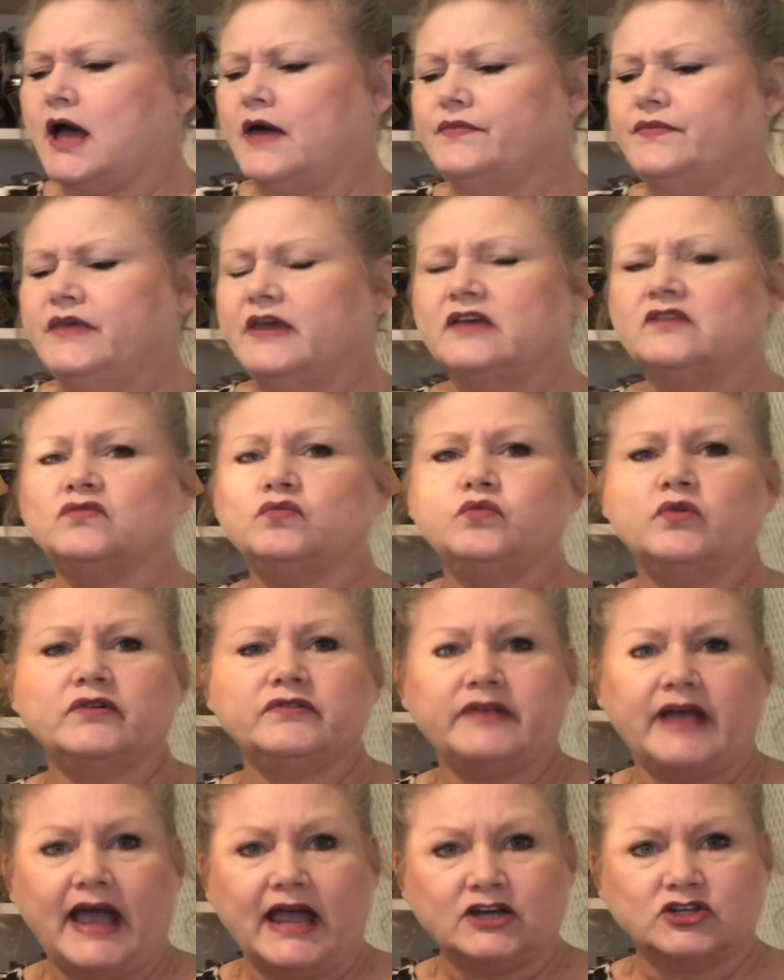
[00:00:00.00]
This
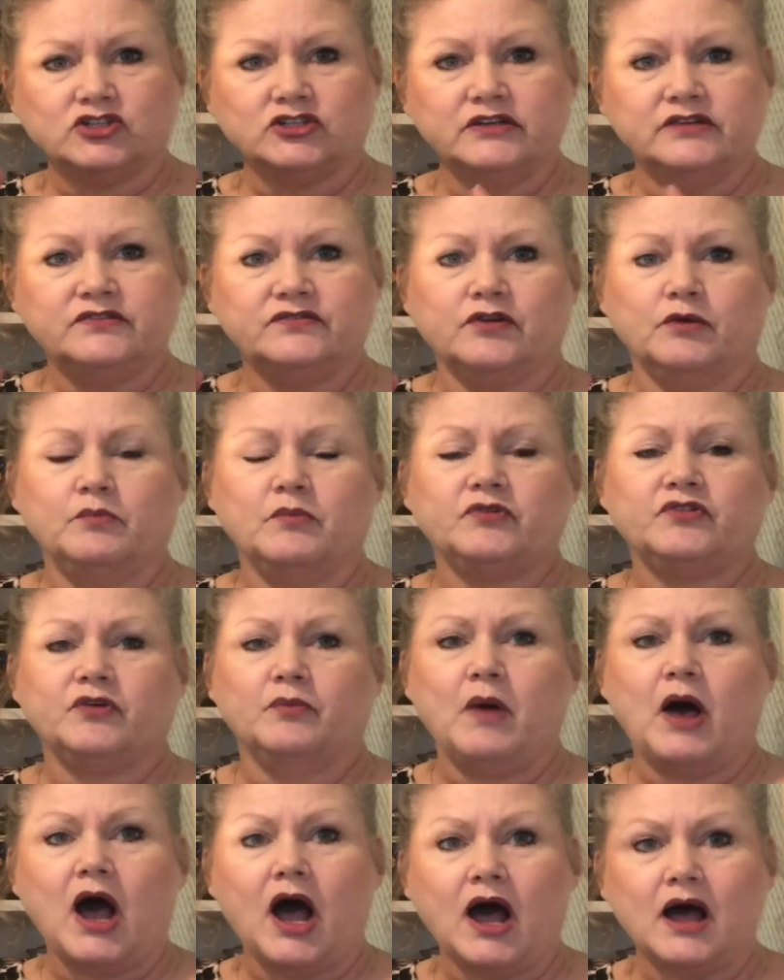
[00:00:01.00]
was actually from
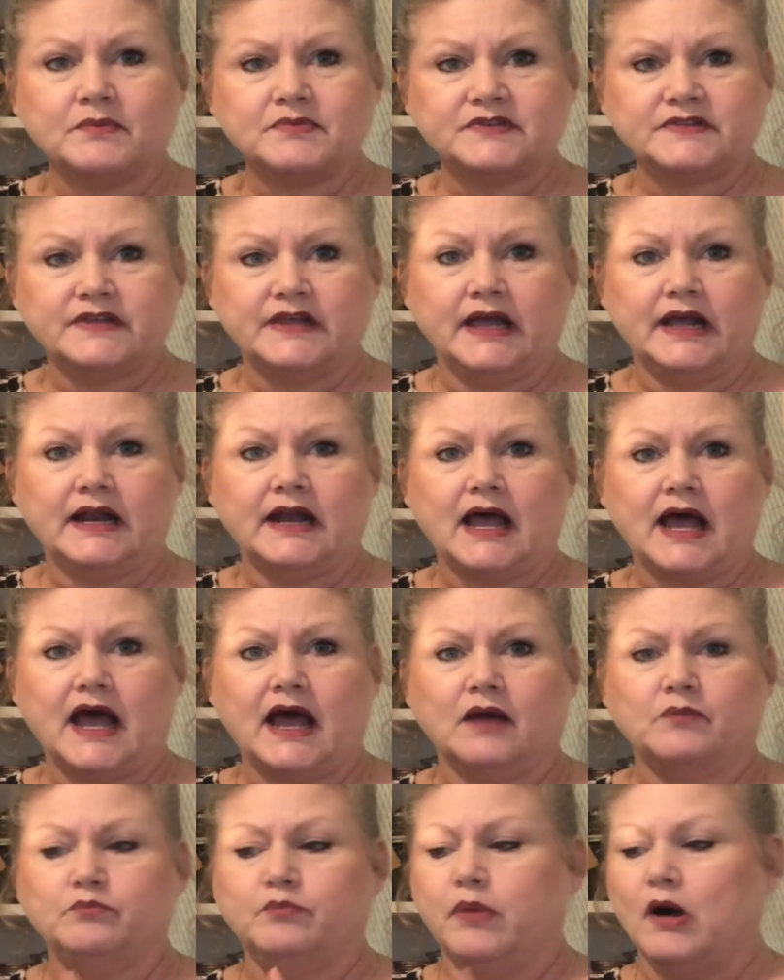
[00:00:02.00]
some hops that
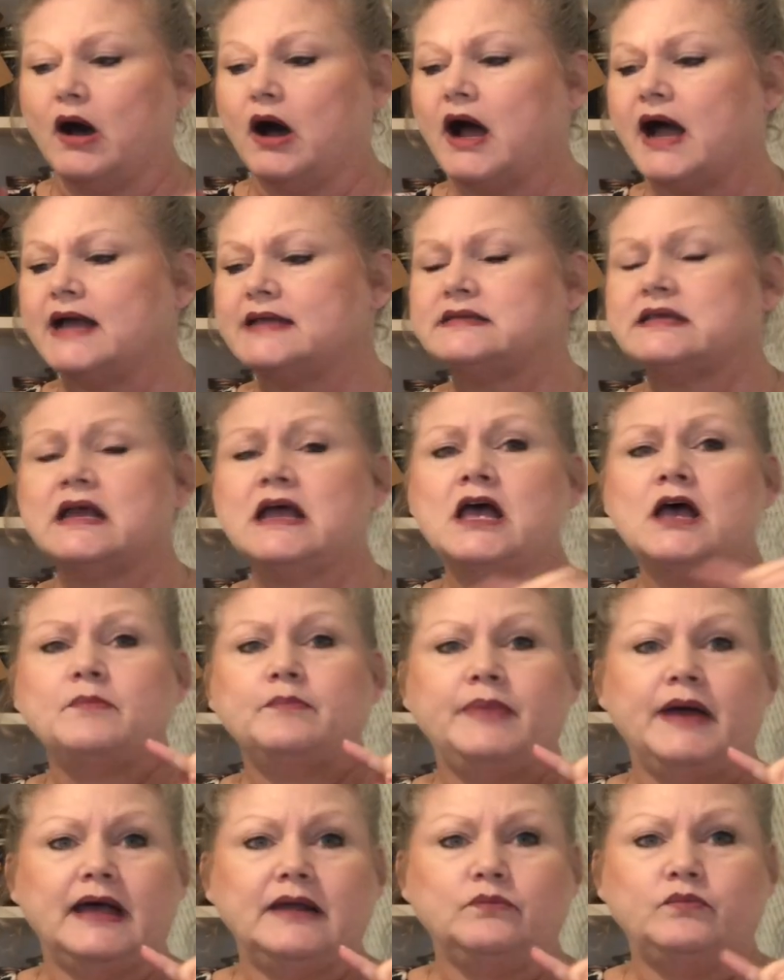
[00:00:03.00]
I bought,
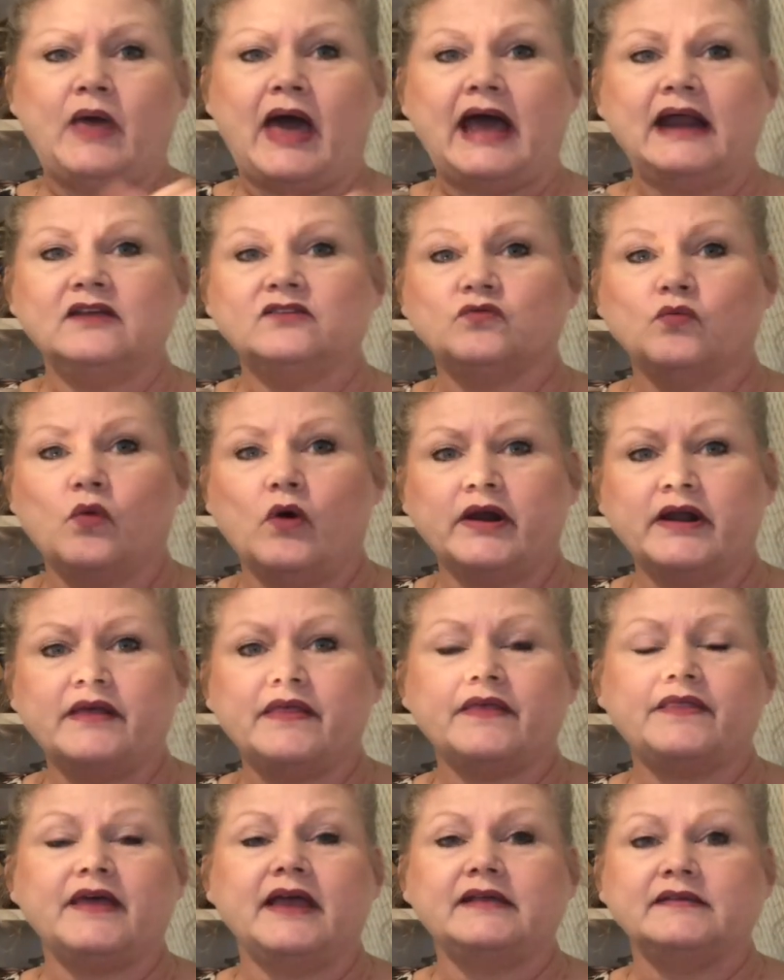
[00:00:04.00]
but that is one of
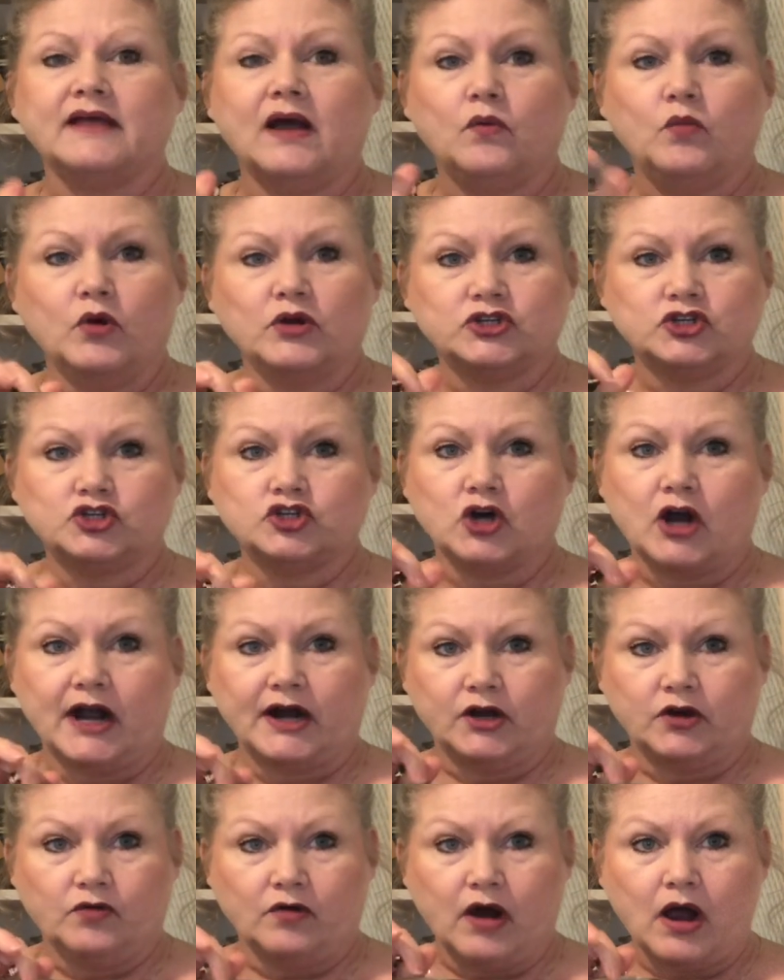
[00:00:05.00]
the things I want to
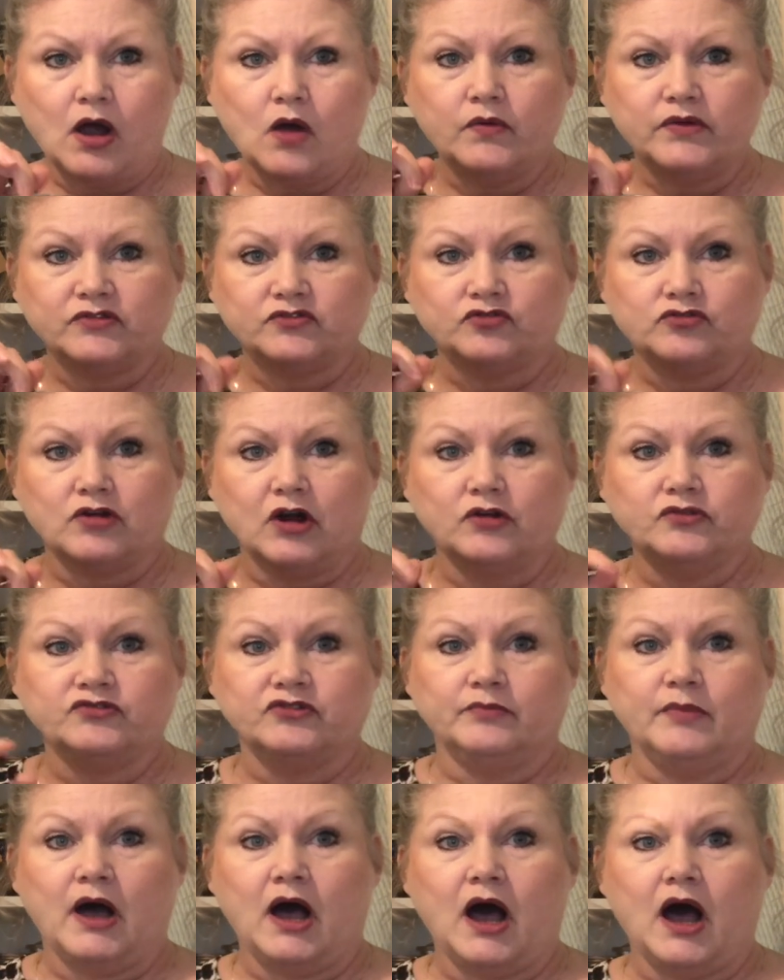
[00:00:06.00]
try to grow, is grow
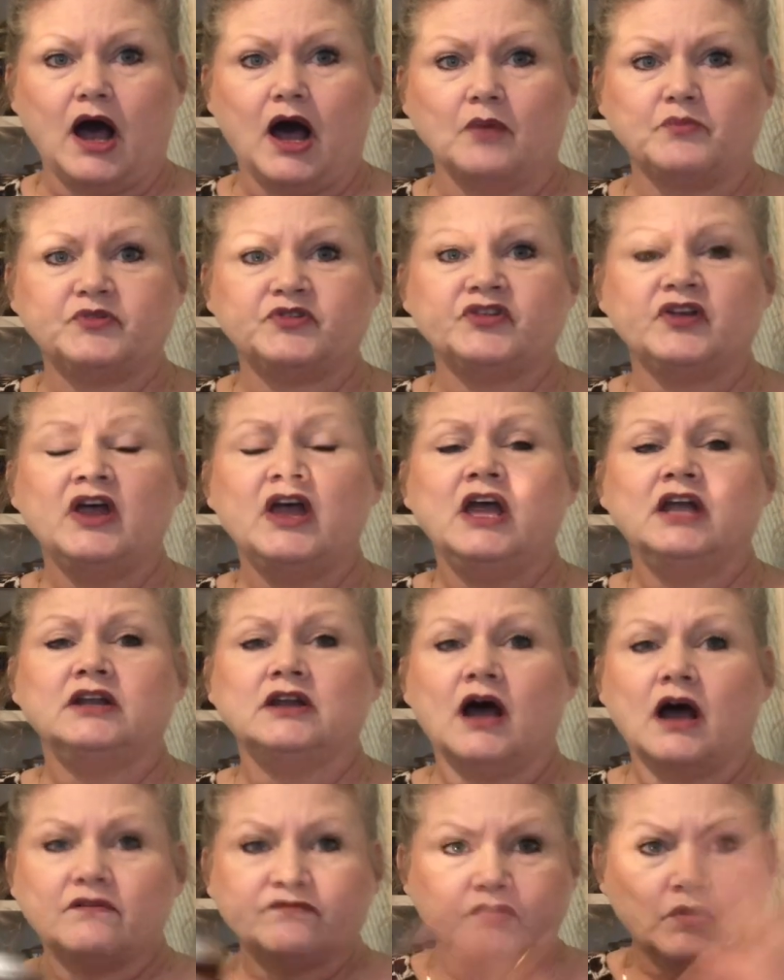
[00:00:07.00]
some hops,
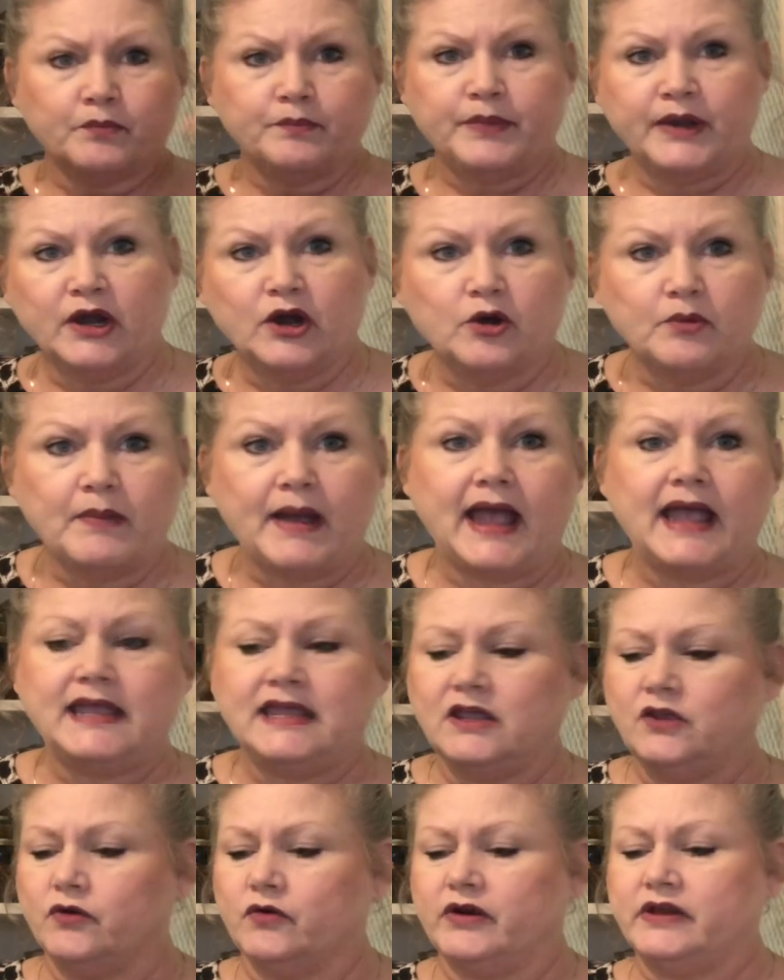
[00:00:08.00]
not for beer
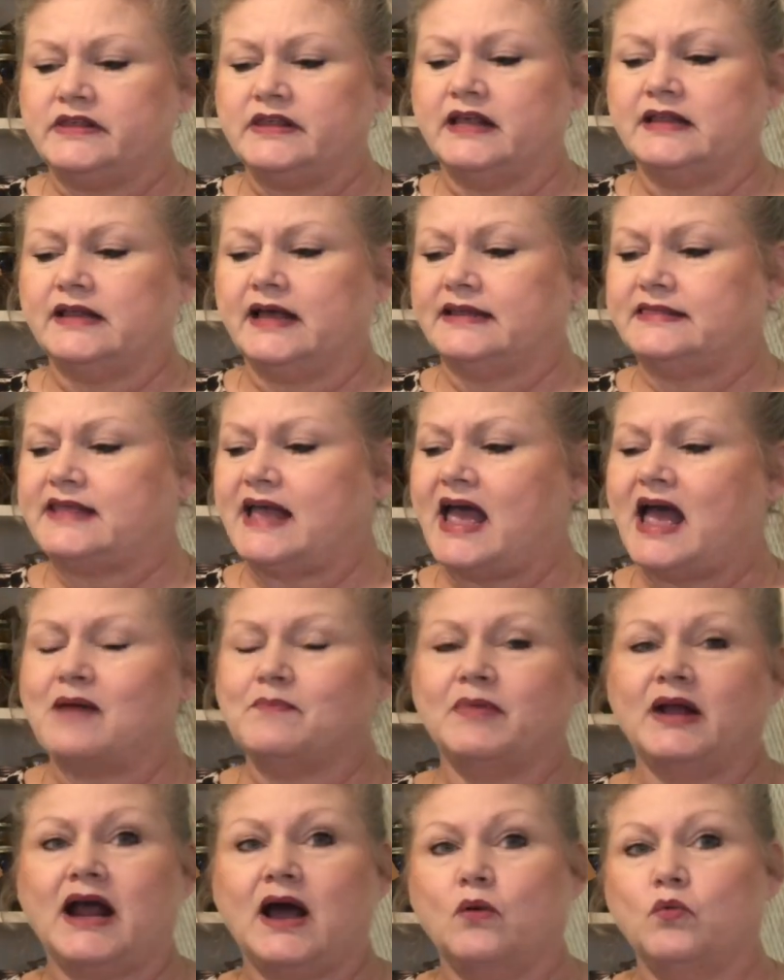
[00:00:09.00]
making or anything like
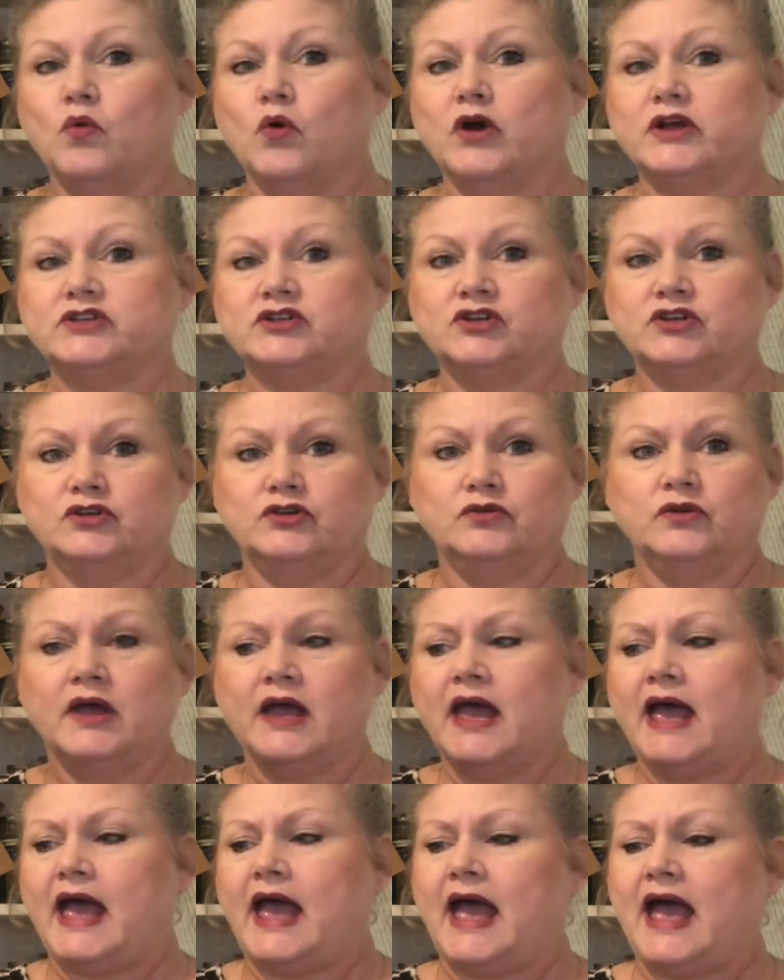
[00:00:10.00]
that, but I want to
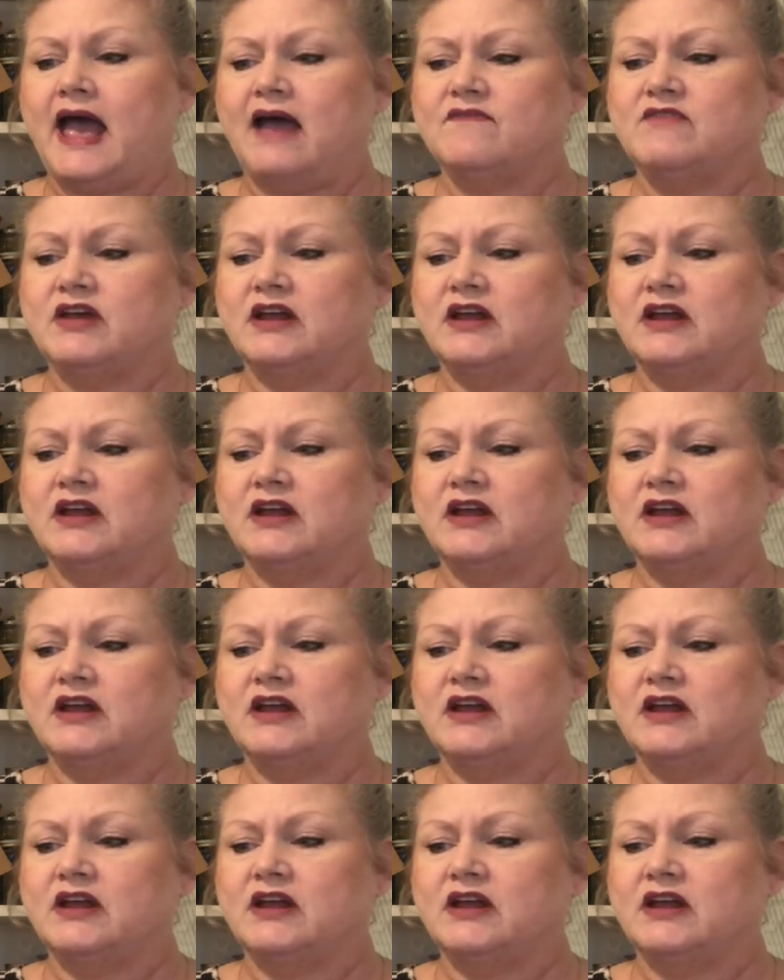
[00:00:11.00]
have